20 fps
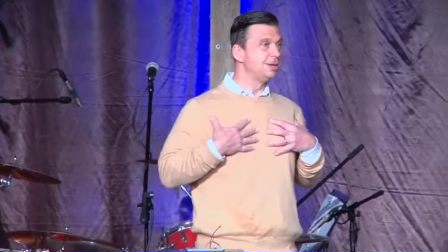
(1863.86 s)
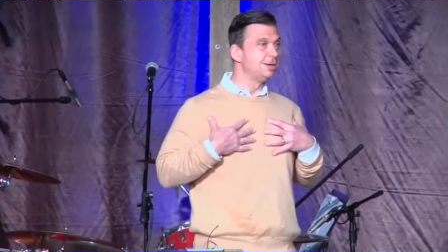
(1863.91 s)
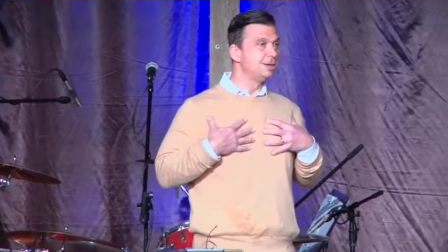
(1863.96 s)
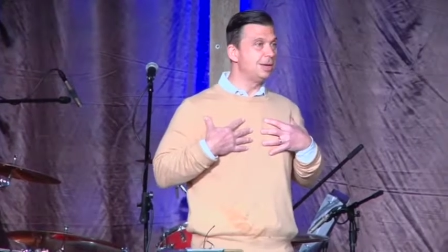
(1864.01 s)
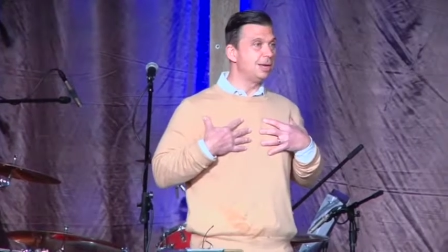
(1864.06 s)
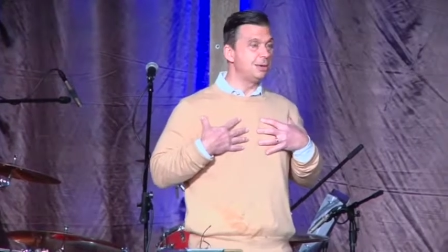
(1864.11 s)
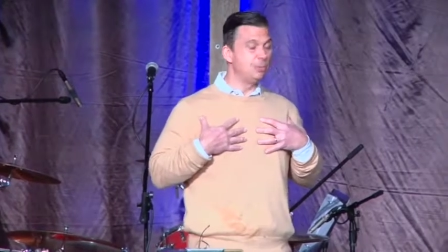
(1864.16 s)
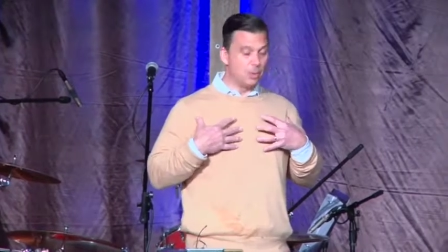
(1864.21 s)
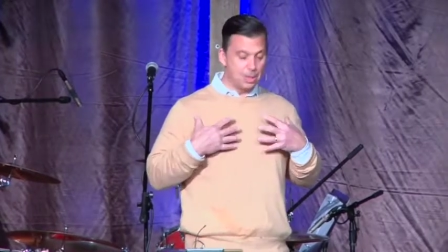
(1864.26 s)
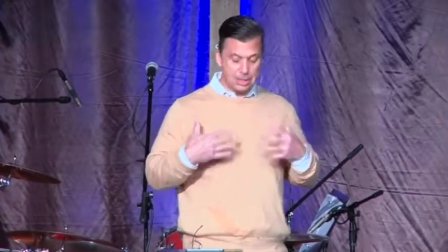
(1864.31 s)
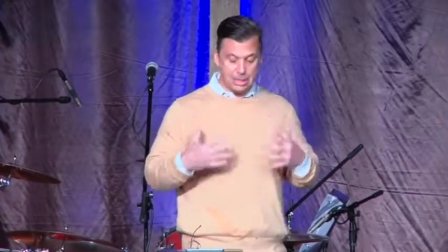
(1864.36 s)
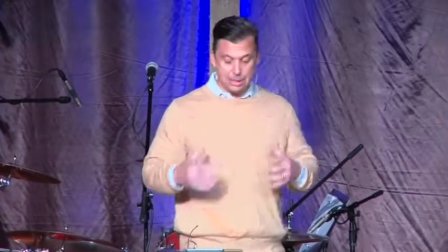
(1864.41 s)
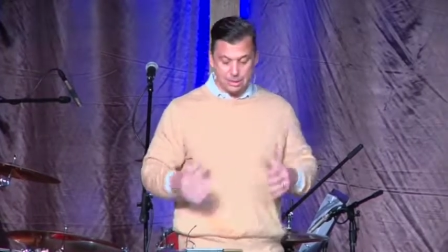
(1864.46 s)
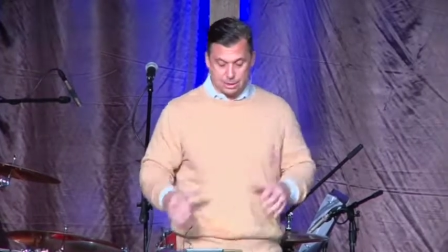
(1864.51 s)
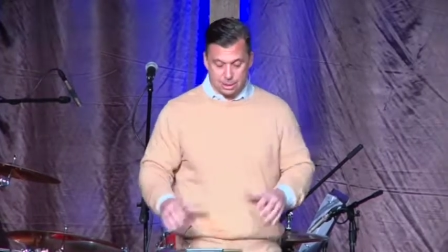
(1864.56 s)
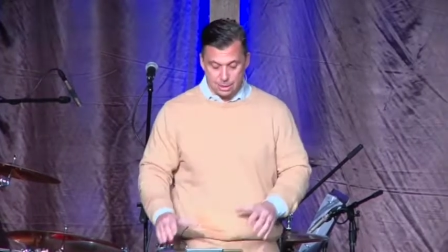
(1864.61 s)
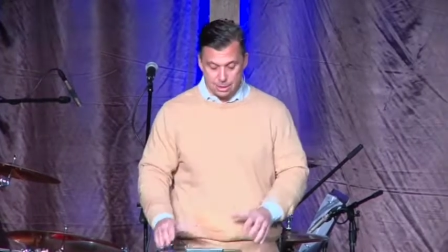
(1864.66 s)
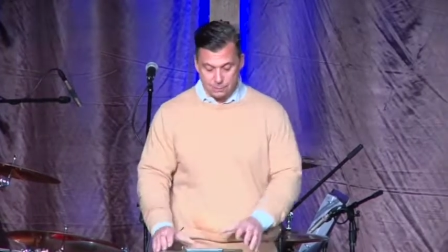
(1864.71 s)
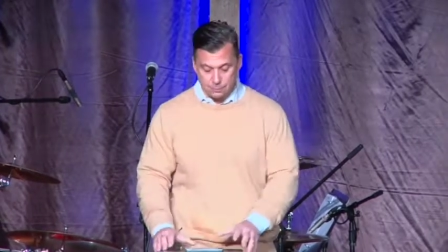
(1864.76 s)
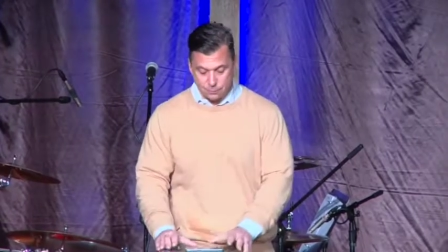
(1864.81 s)
and what he
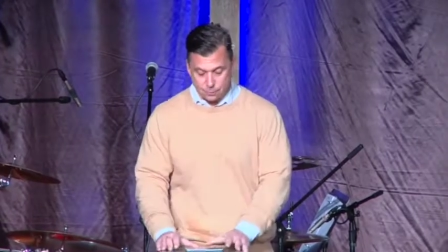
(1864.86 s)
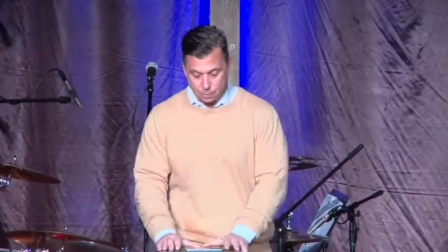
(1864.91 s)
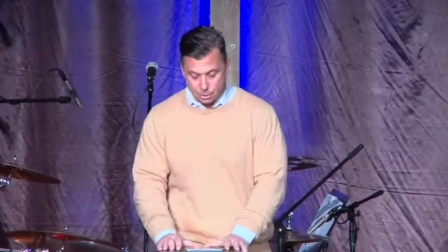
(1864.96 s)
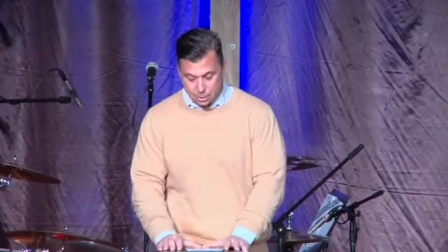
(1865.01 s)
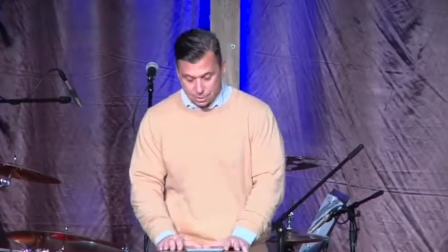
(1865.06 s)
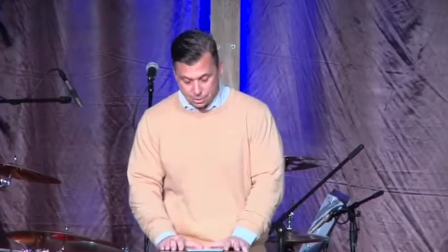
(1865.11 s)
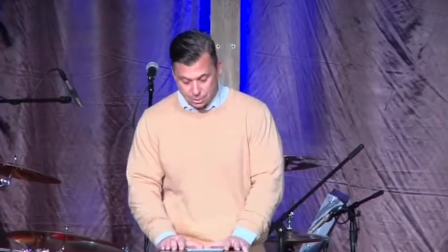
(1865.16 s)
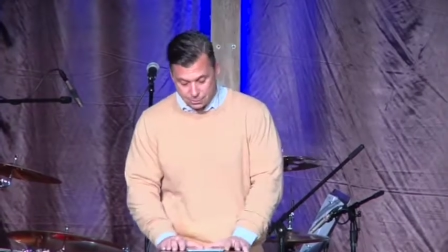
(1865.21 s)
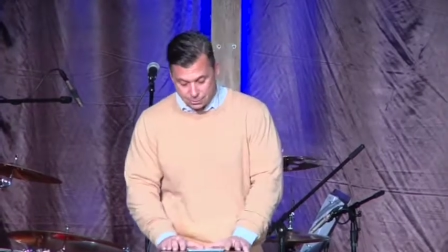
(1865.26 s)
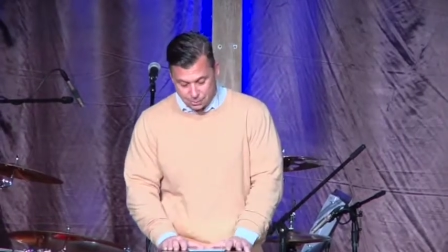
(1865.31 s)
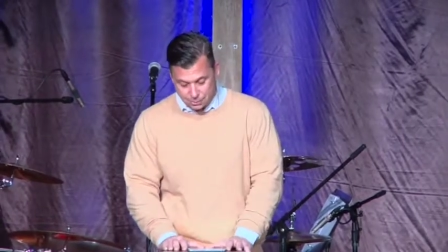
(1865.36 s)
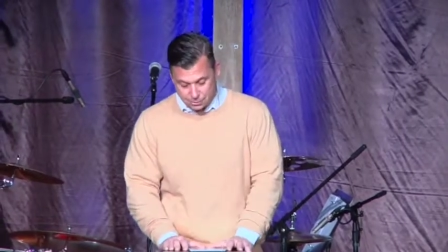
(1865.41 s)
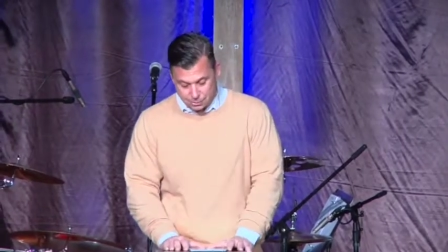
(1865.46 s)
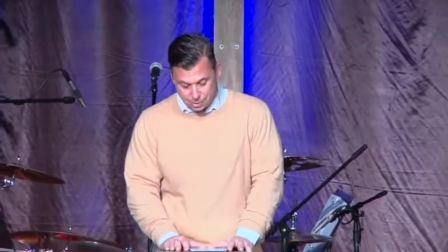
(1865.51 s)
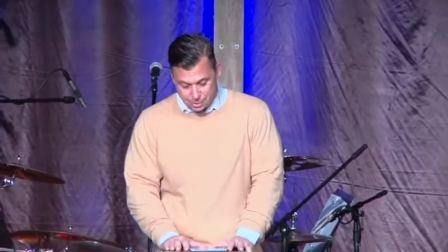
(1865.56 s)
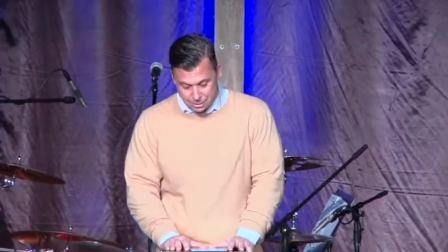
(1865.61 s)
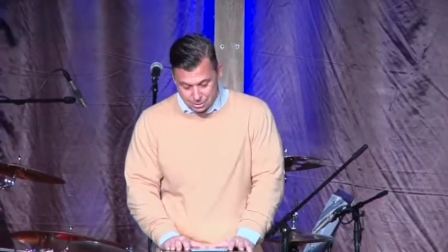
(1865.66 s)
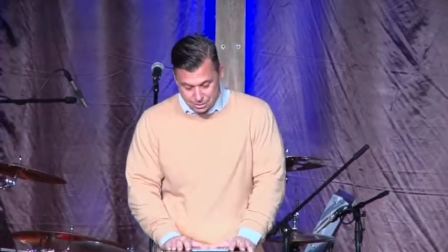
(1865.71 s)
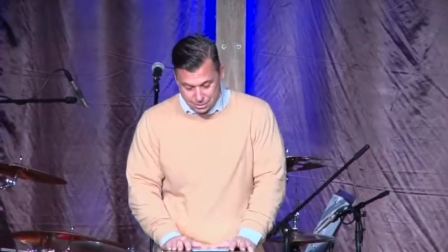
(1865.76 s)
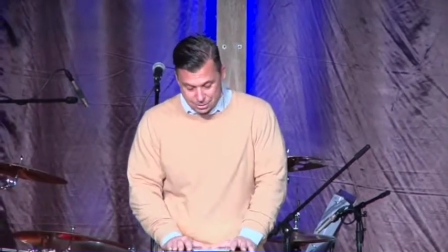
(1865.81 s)
did for us on the
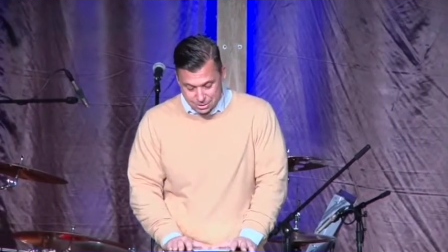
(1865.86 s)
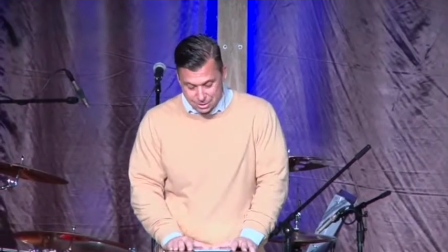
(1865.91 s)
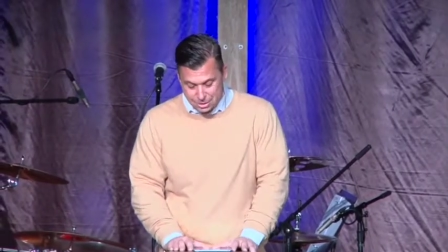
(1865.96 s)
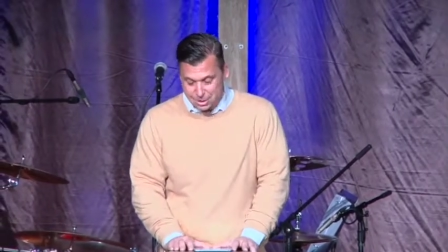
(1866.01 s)
cross.